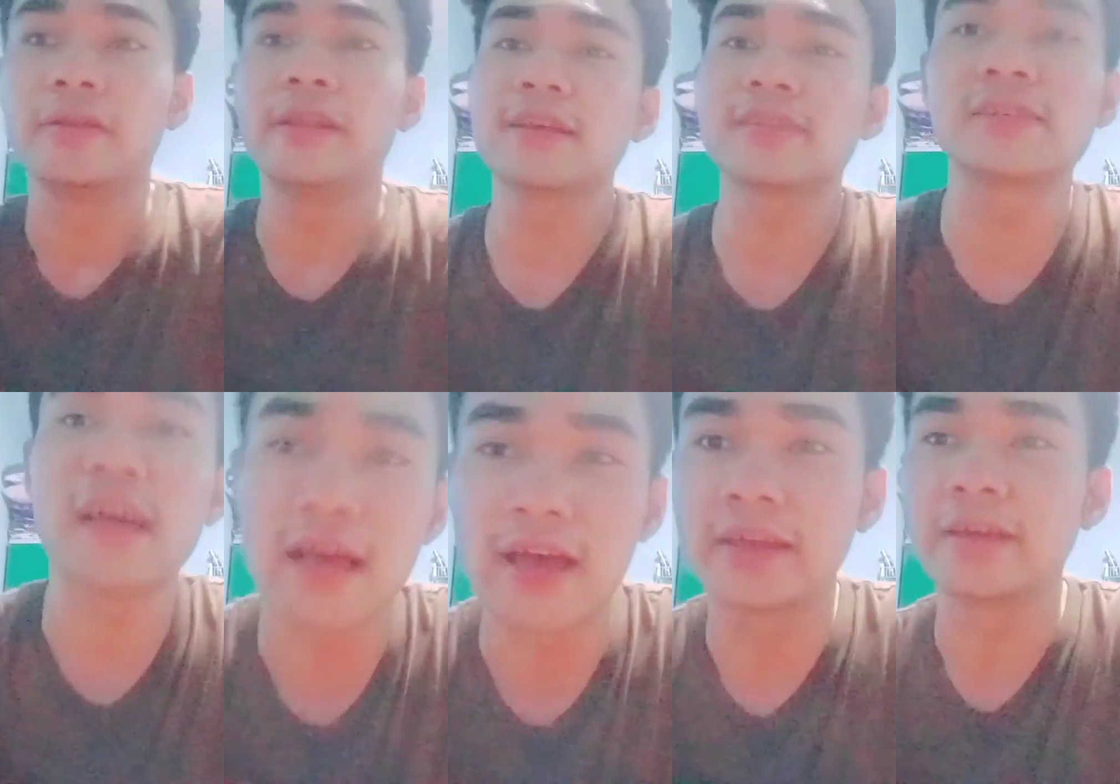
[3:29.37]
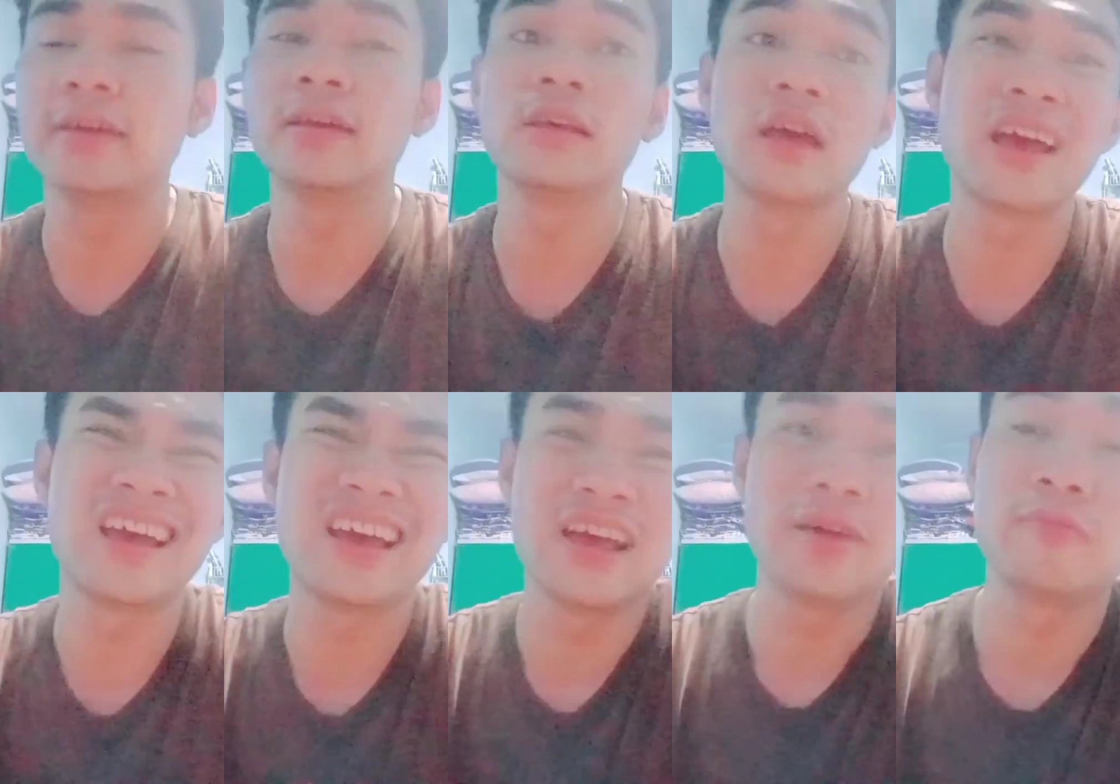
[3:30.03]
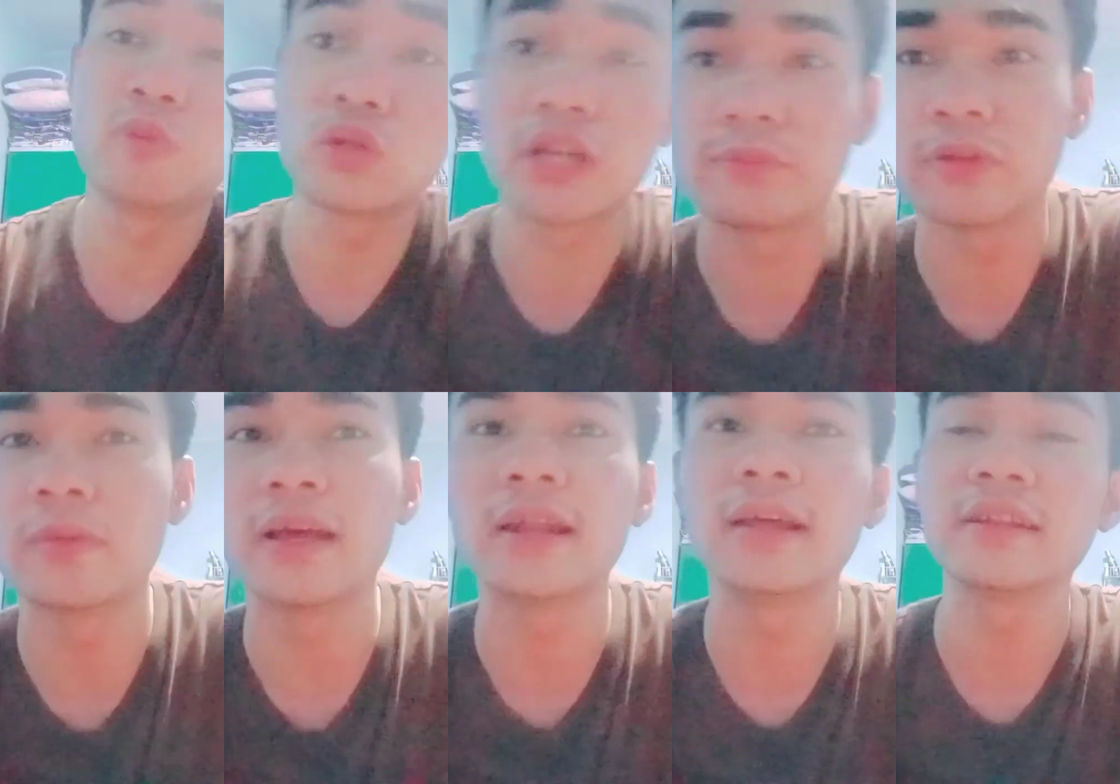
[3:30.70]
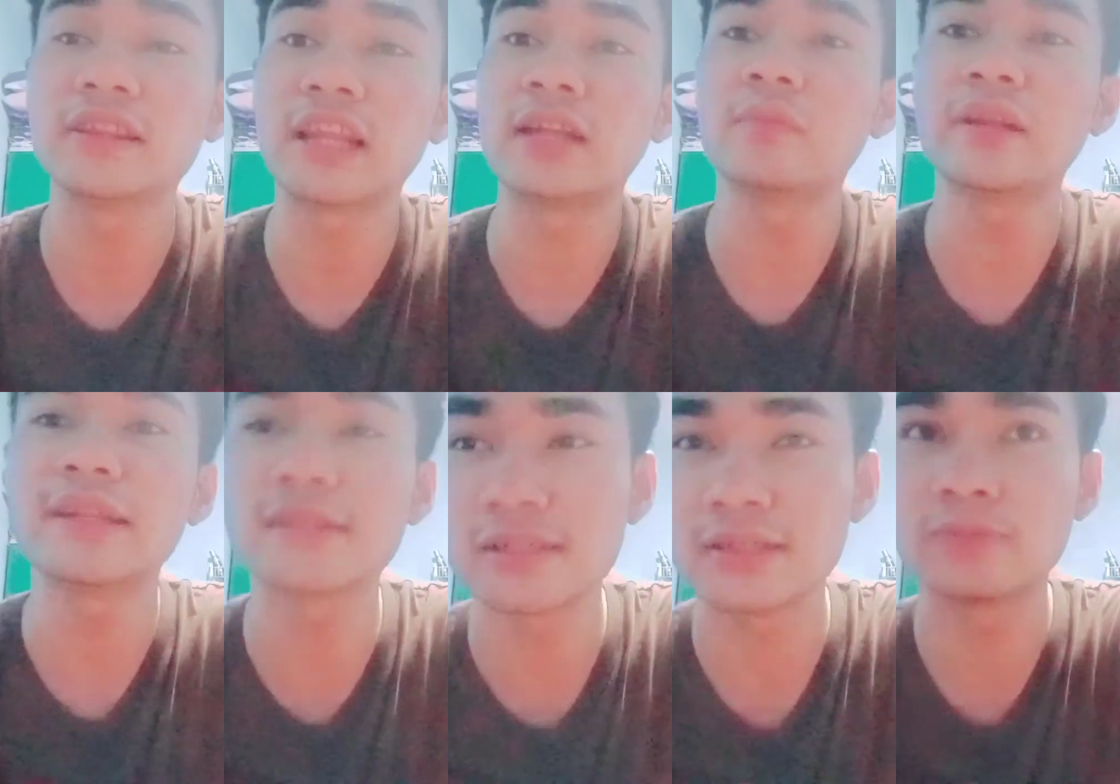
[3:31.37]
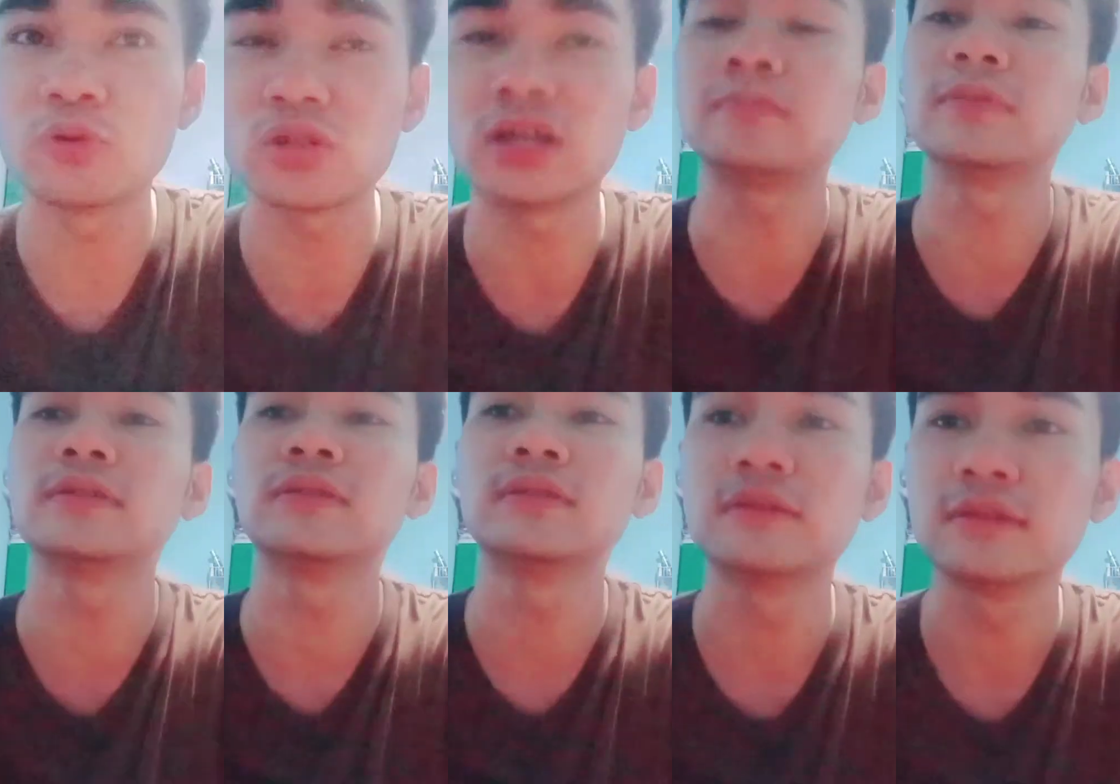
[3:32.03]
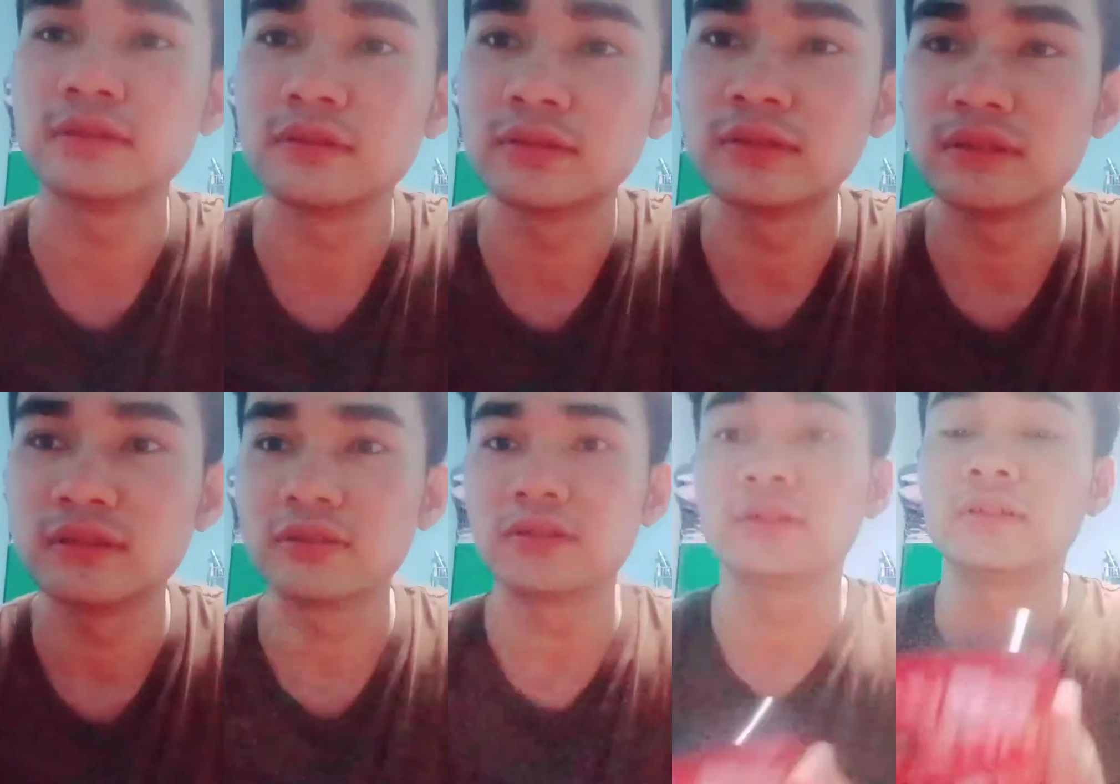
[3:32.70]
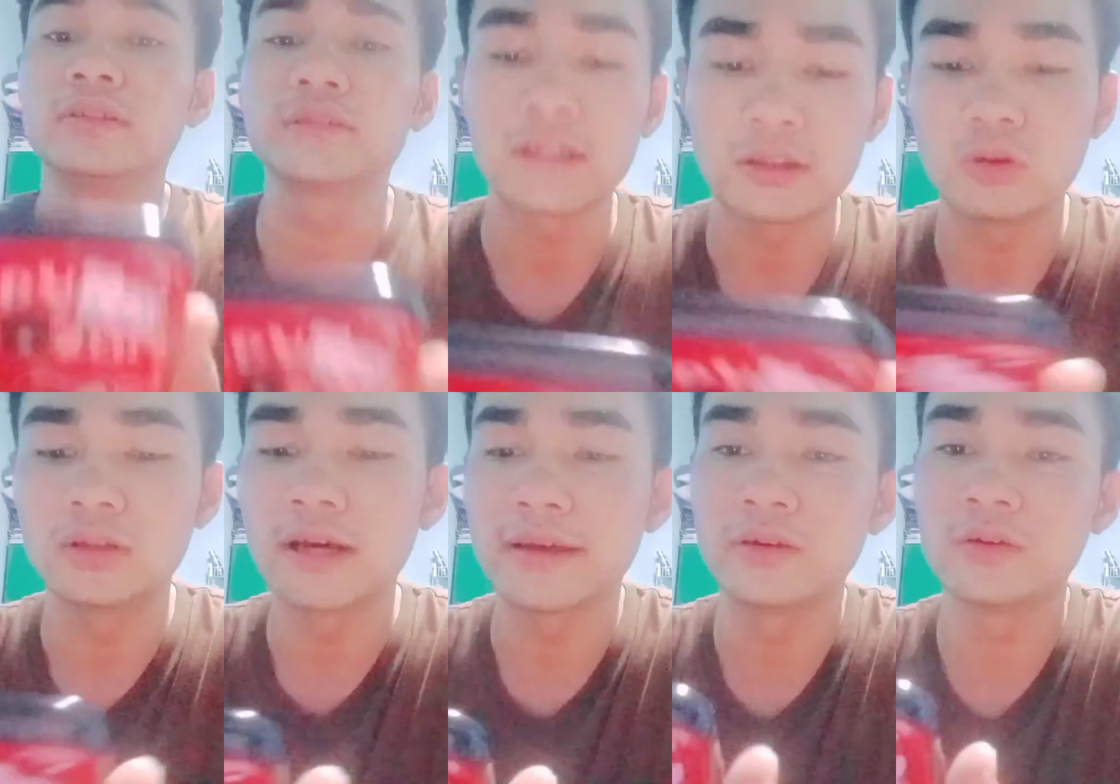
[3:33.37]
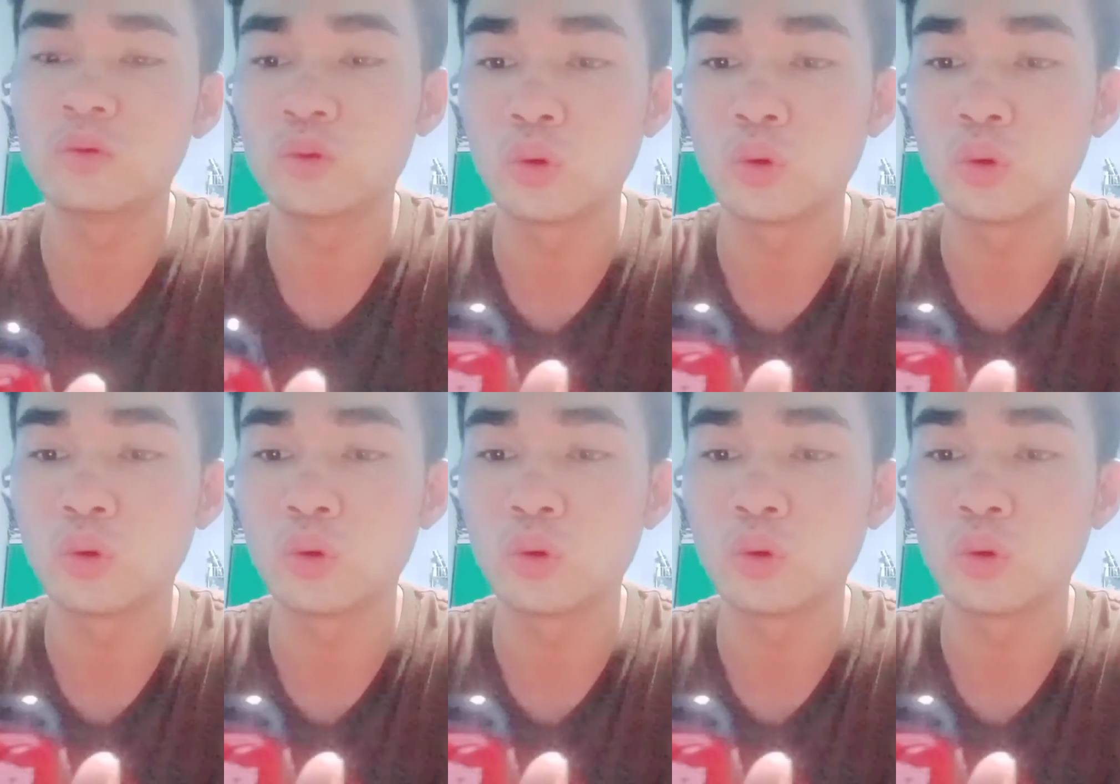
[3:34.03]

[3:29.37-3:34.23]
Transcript: Next ay push up naman. 10 minutes push up. Set ulit tayo.